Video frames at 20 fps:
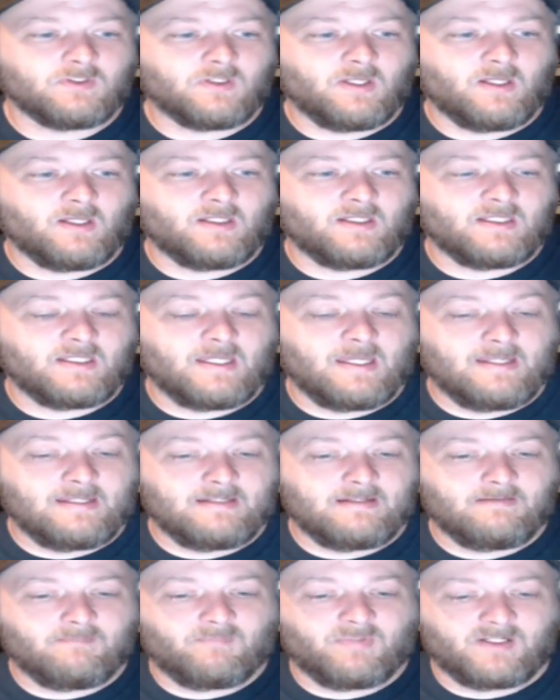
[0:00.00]
and
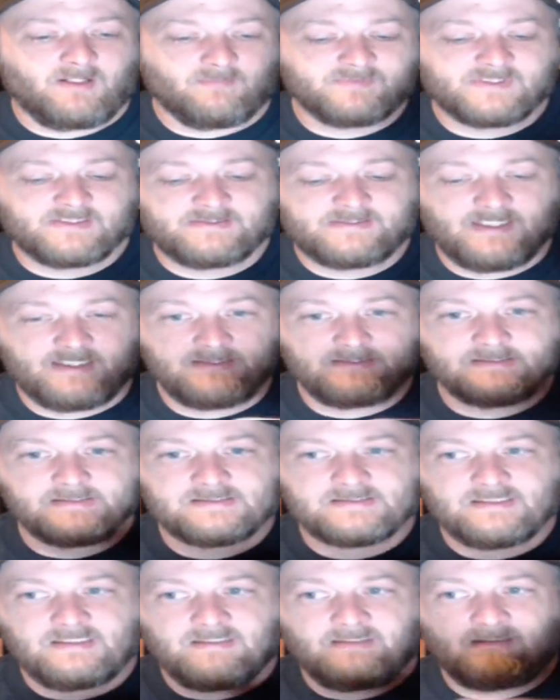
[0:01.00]
it becomes
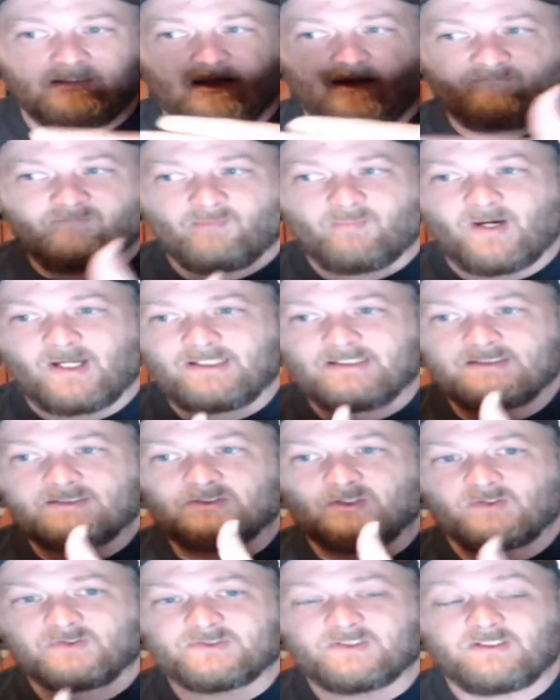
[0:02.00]
contagious, and everybody
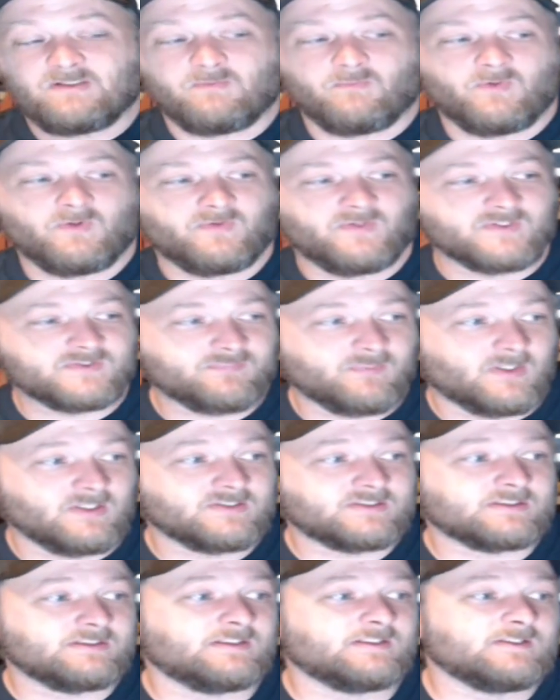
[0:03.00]
starts saying, "Well, this
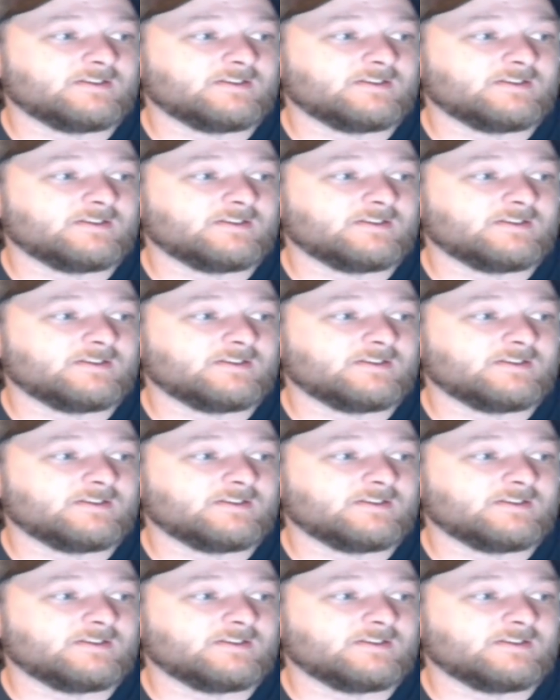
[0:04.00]
person